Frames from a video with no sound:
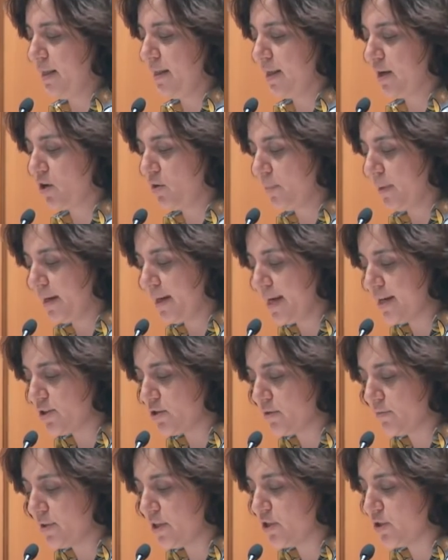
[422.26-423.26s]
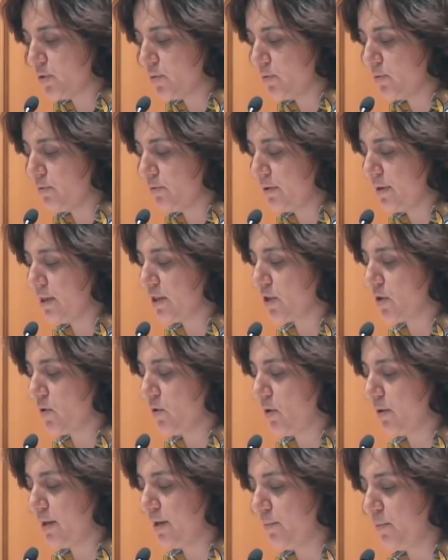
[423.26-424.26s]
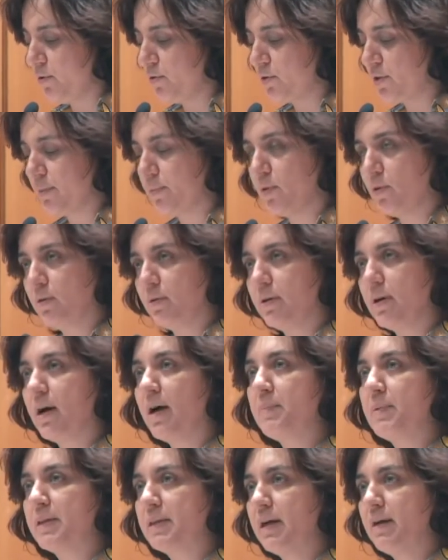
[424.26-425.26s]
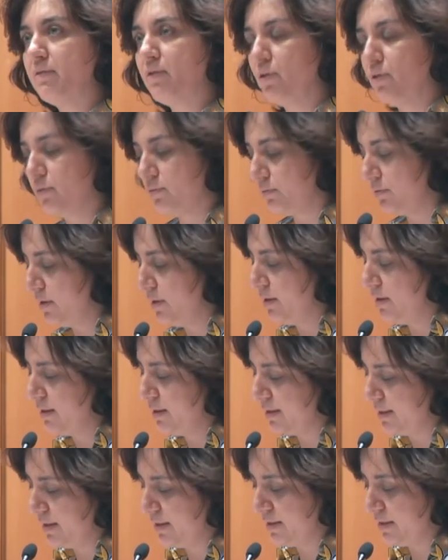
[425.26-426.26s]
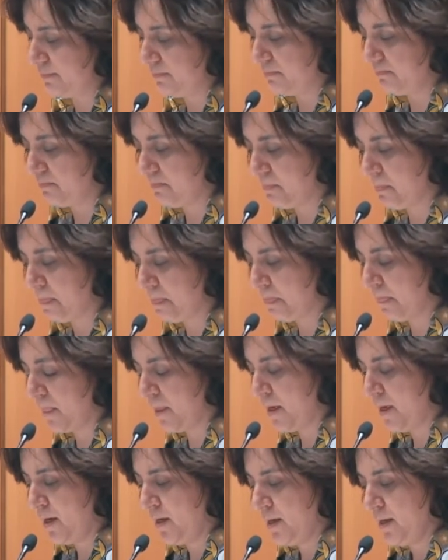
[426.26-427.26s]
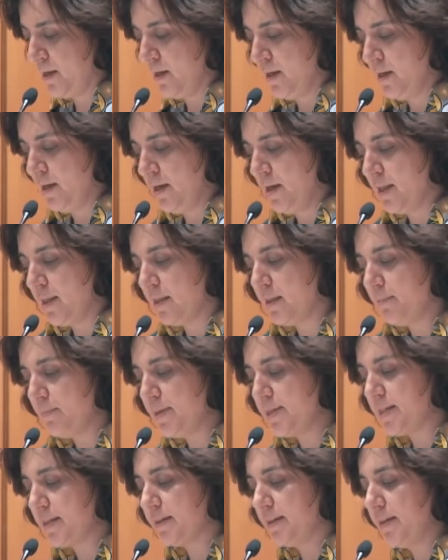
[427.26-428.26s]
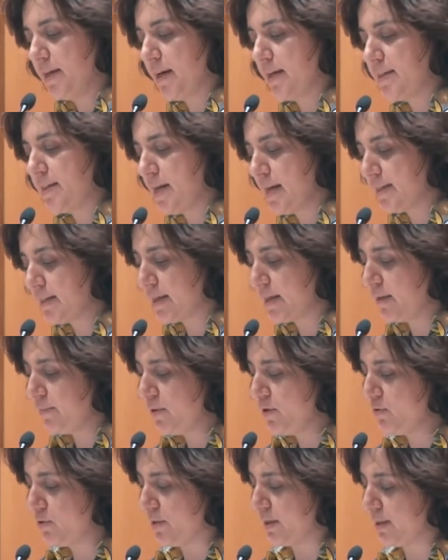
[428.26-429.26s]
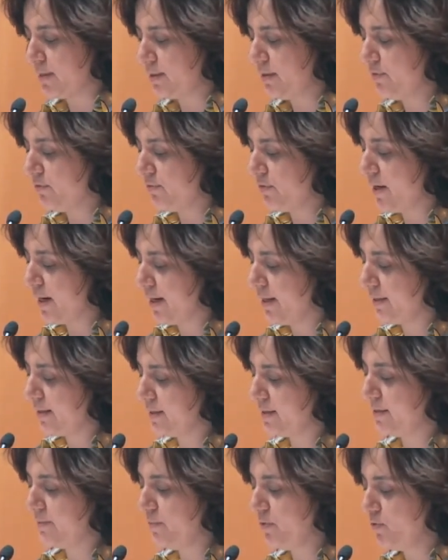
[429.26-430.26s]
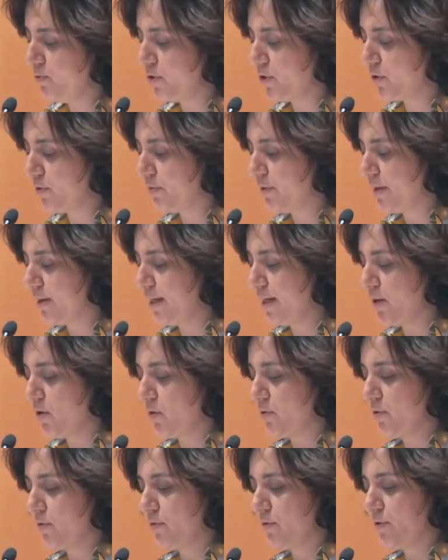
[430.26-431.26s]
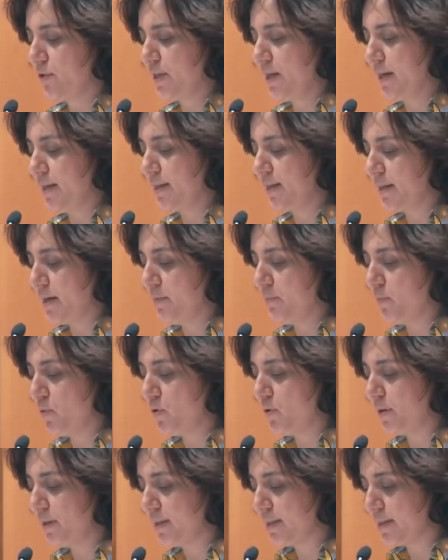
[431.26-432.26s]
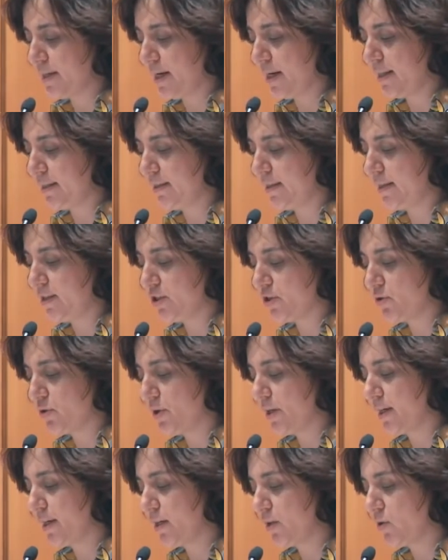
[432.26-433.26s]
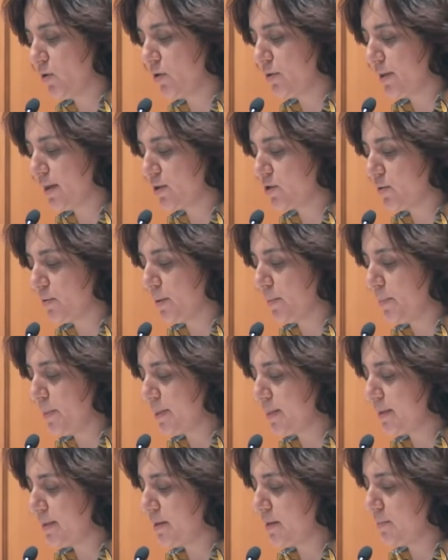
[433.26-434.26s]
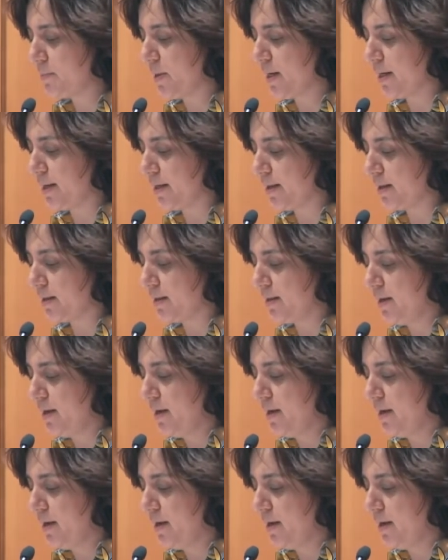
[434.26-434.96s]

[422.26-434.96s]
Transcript: The combination of these two is called the immutable ametabolon system. The Byzantine ecclesiastical music, defined as the music of the Greek Orthodox Church and born inside the historical context of the Byzantine Empire,